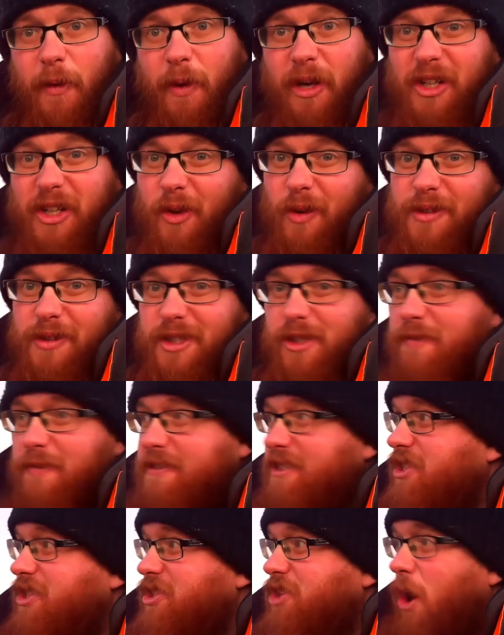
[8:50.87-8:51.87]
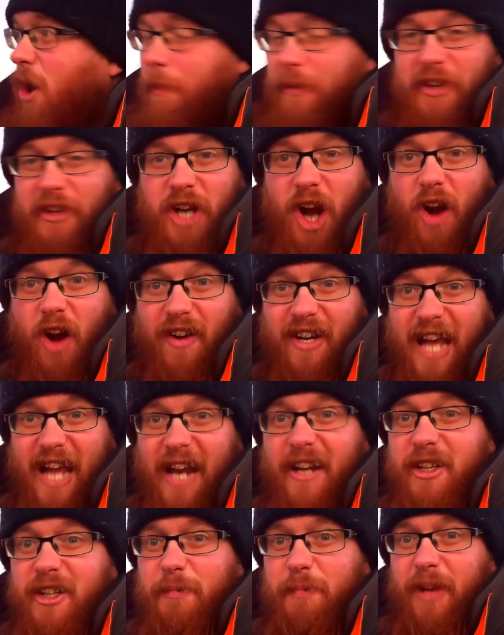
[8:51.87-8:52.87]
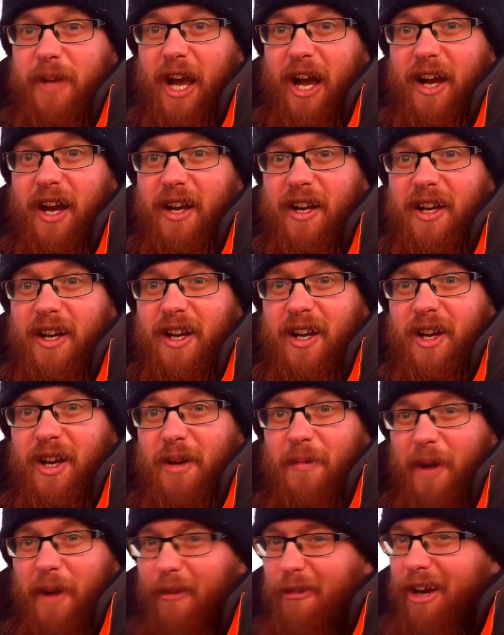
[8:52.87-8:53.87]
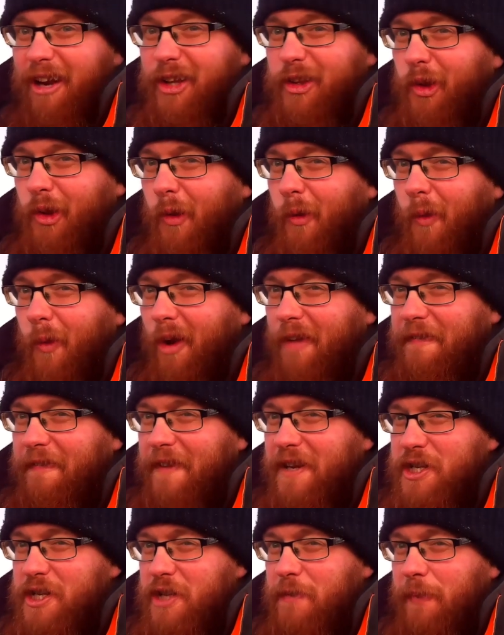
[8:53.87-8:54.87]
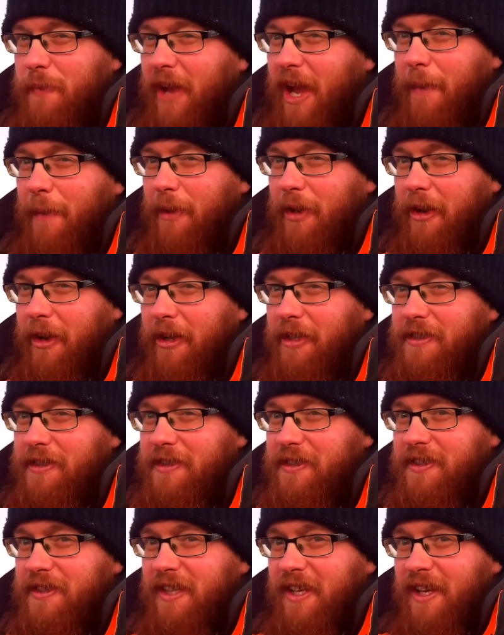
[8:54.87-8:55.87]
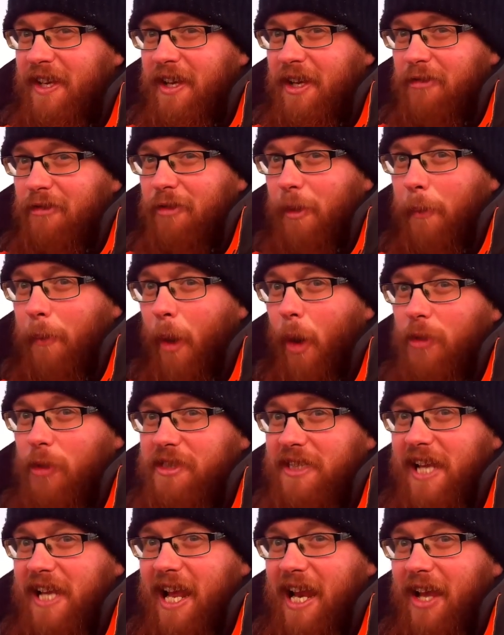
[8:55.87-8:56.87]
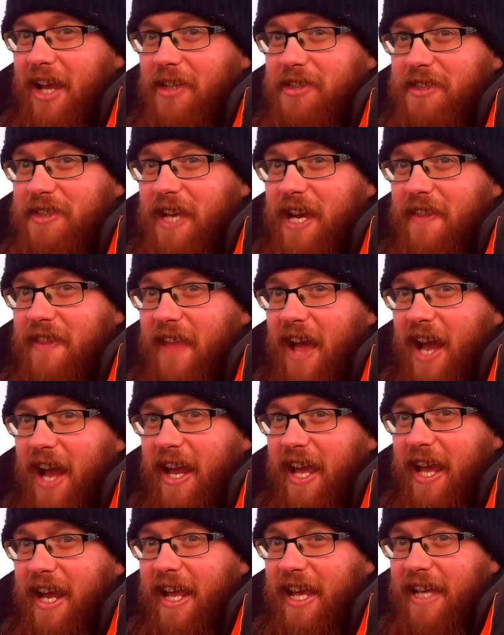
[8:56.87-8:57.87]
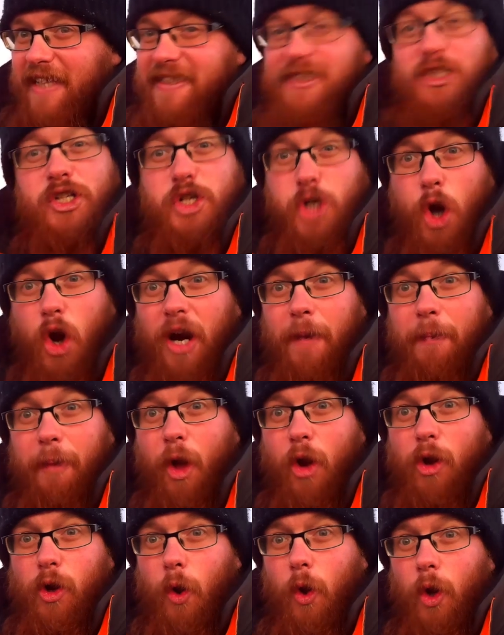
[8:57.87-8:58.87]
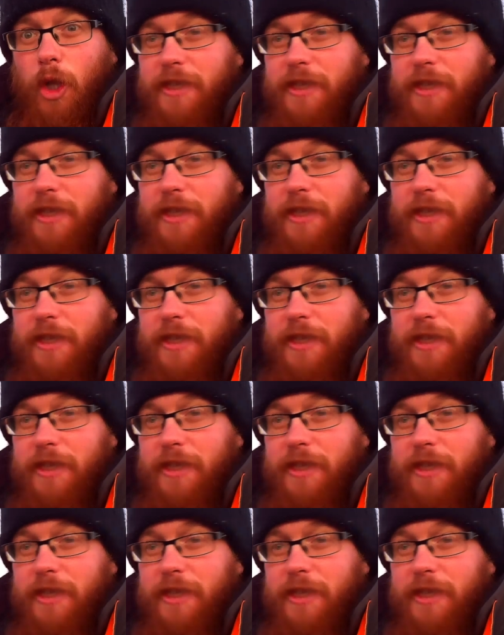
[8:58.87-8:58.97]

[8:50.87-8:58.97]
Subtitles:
We're close enough to just hop in the car and get to the pier. But I really don't want to fish the pier because reports lately are saying that it is chock-a-block all